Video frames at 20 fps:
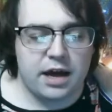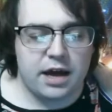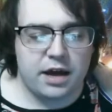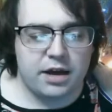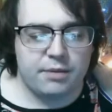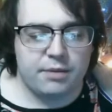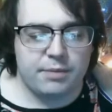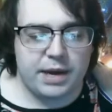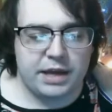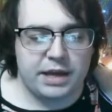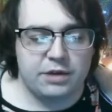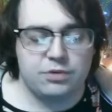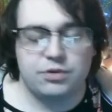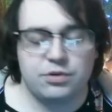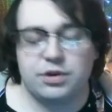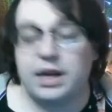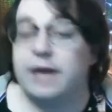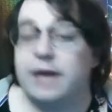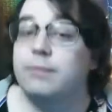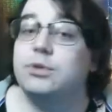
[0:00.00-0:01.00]
my
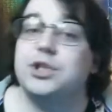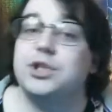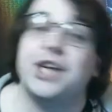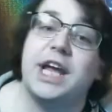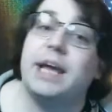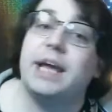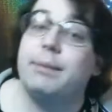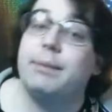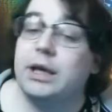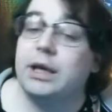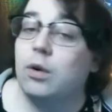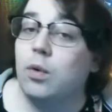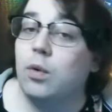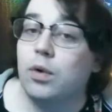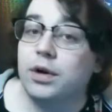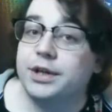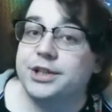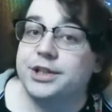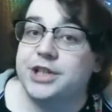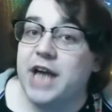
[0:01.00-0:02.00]
username
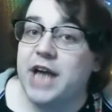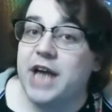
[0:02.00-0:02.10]
Jaymehorne,